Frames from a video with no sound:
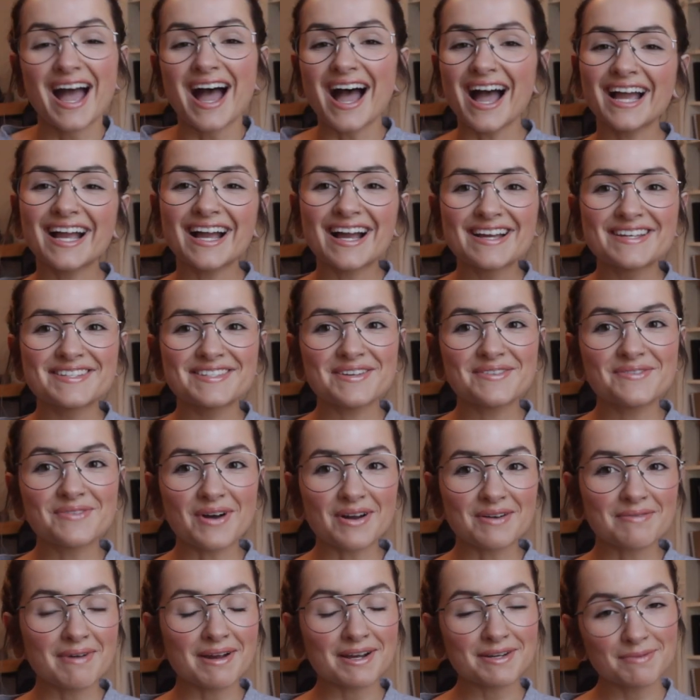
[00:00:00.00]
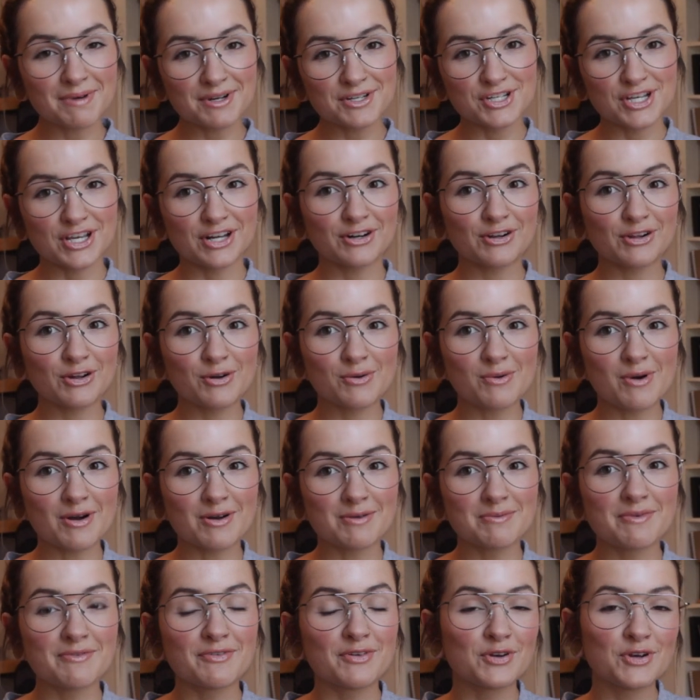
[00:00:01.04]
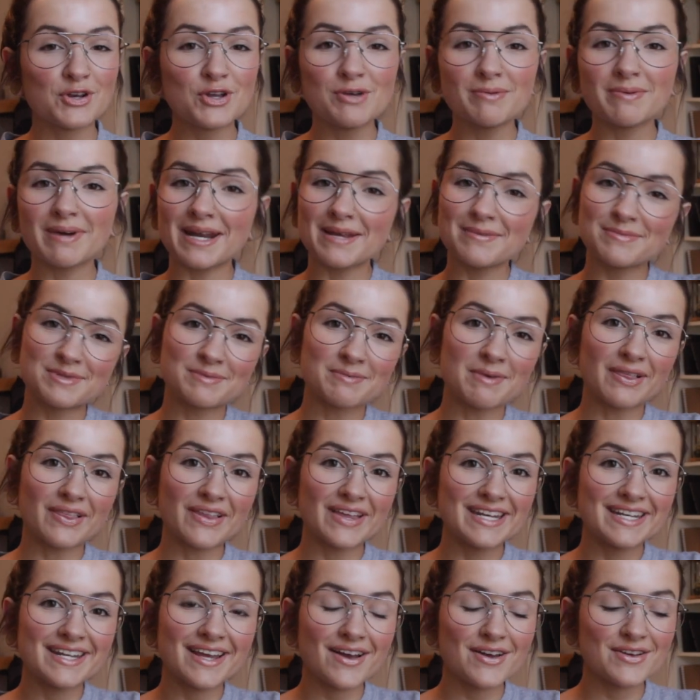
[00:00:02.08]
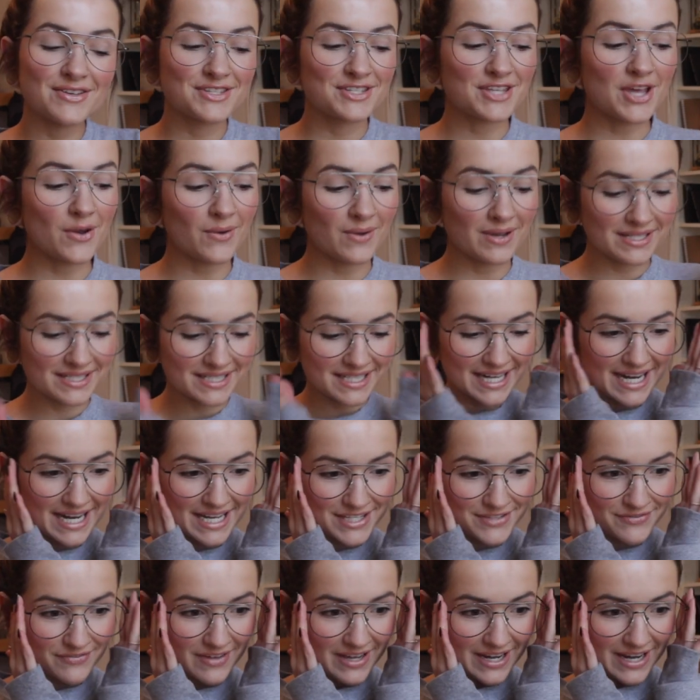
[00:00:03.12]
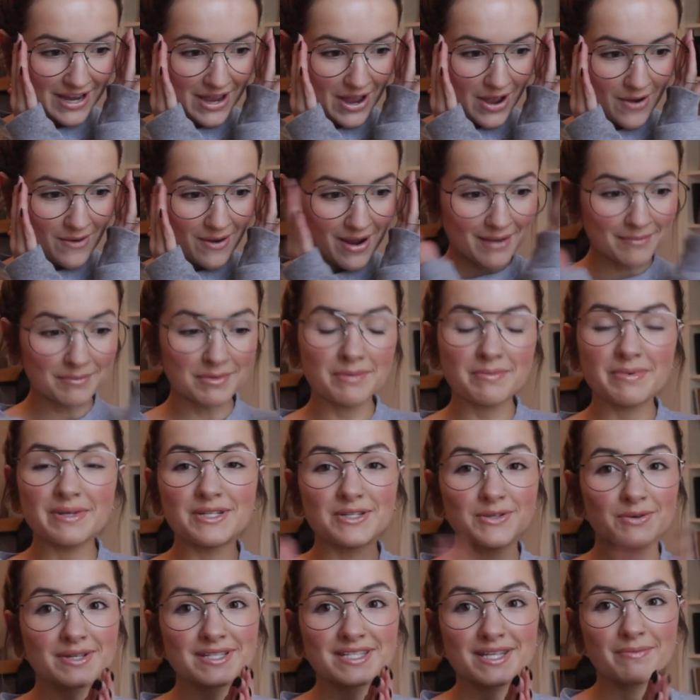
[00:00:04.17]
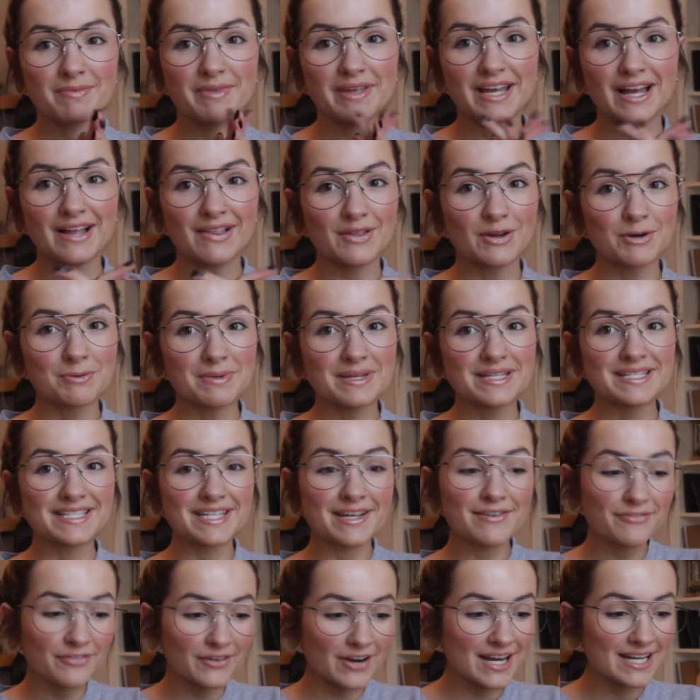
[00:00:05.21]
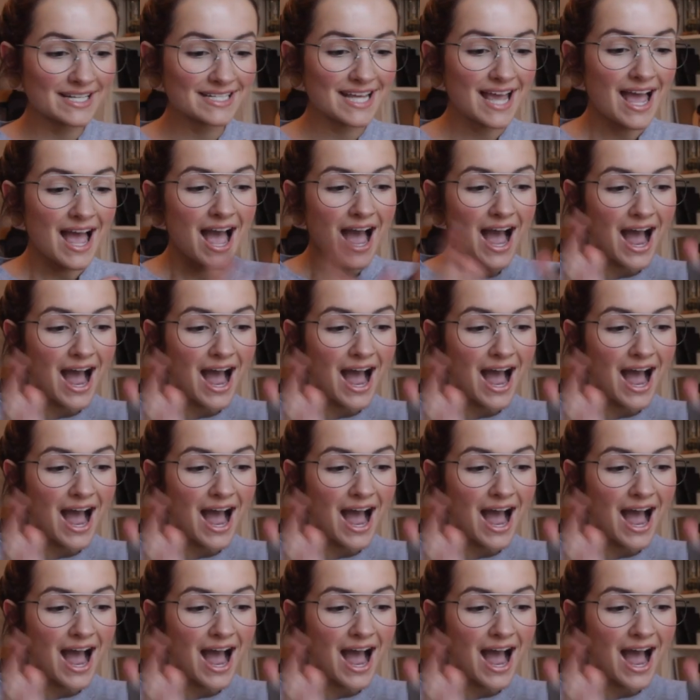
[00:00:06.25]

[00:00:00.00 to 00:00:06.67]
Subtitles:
Hi guys, and welcome back to my channel, or welcome if you're new. My name is Melinda. So in today's video, I'm going to be doing something a little bit different.